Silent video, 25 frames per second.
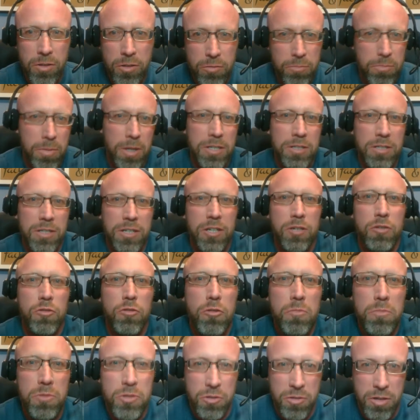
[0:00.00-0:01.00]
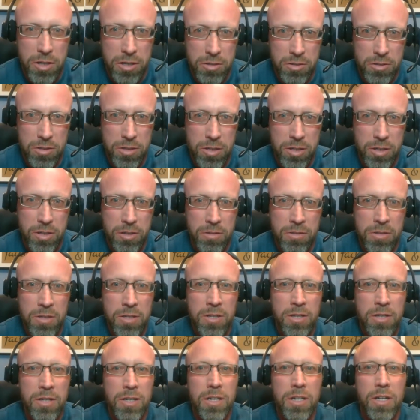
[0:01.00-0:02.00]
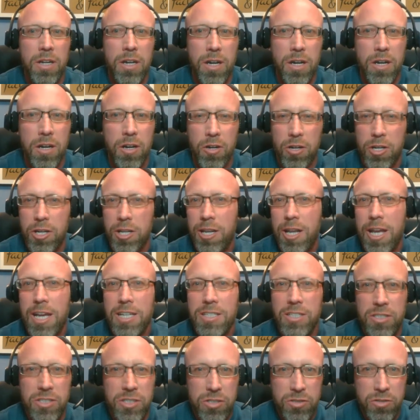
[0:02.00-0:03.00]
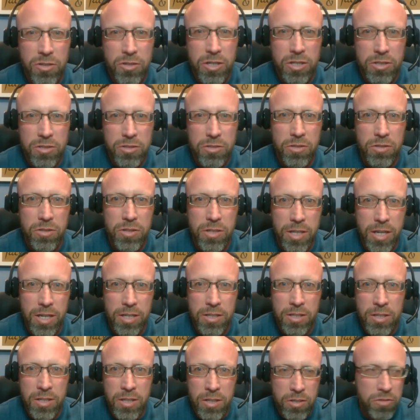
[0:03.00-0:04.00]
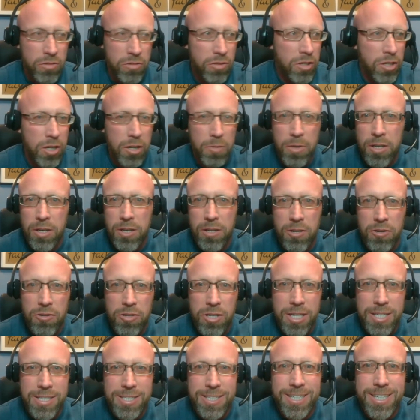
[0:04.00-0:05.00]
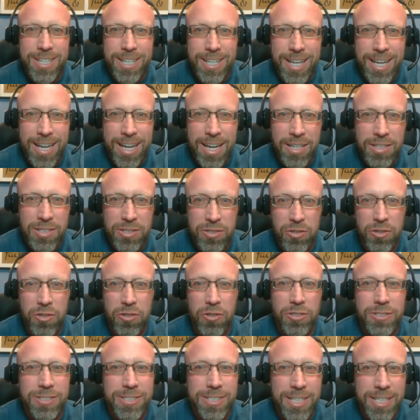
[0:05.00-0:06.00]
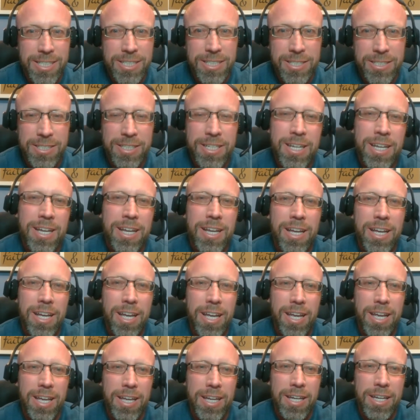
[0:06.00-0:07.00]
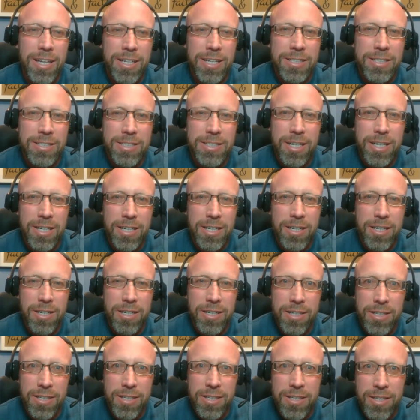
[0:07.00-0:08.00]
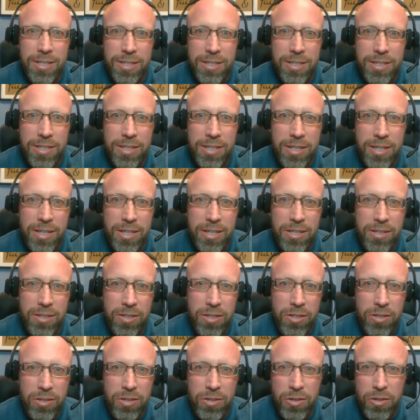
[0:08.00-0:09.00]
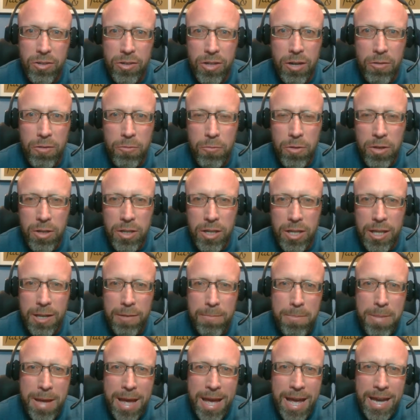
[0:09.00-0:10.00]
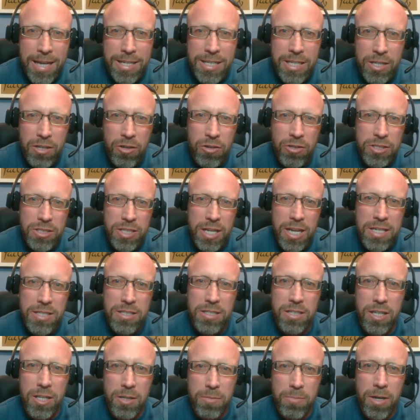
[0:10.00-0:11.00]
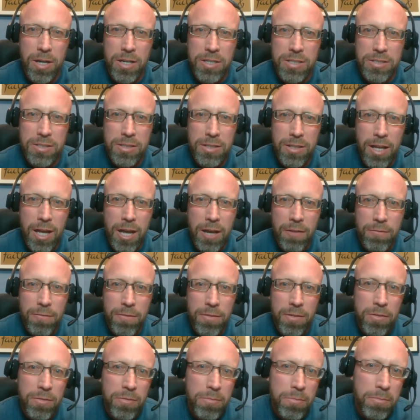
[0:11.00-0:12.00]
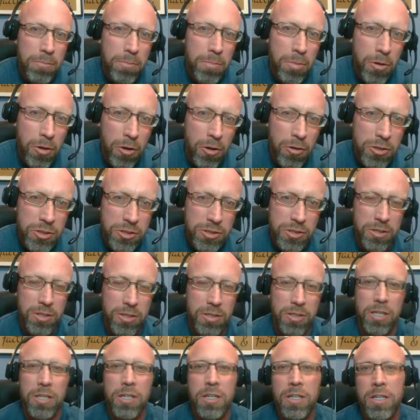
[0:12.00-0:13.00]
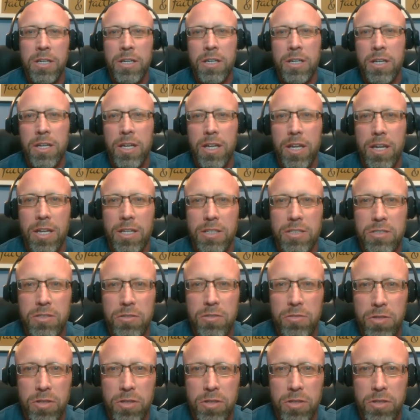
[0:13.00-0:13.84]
basically a group trainer now, or a class instructor, that you come in and you teach a class or session, and you're not really impacting or changing anybody's life personally. And so